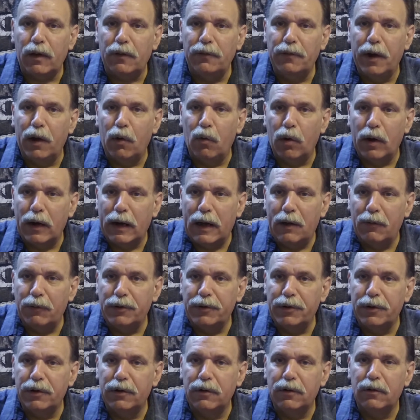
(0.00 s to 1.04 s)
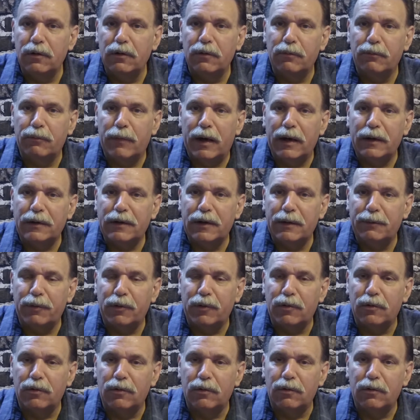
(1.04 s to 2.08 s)
Now, what I would do, my
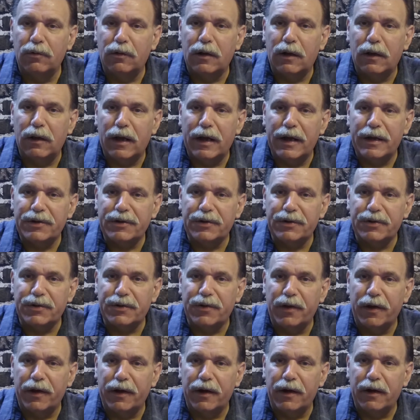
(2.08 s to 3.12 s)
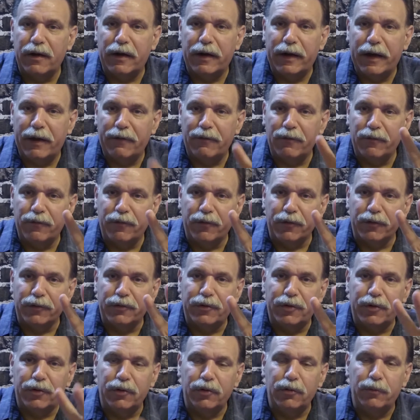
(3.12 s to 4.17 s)
typical classes there, I'd have them for
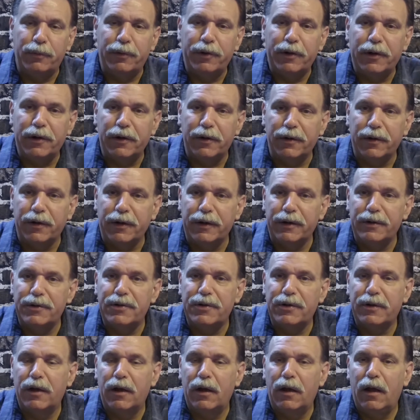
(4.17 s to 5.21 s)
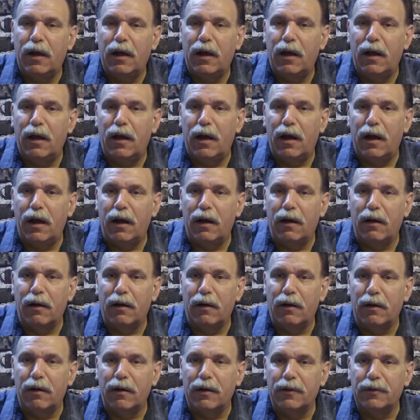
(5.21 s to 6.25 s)
two periods,
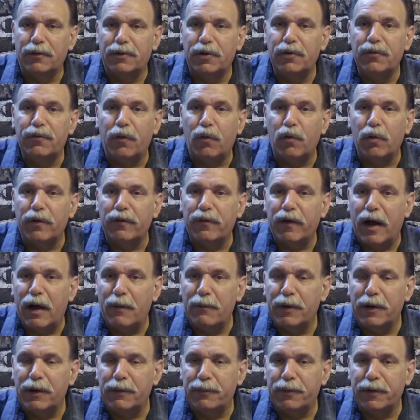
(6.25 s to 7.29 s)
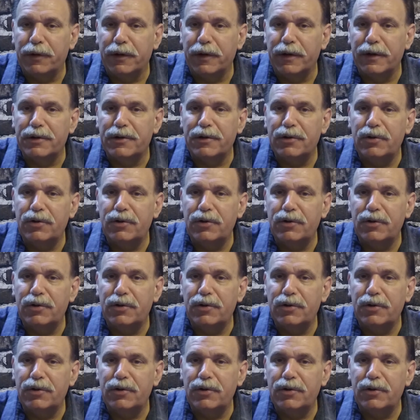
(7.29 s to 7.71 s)
two 45-minute periods.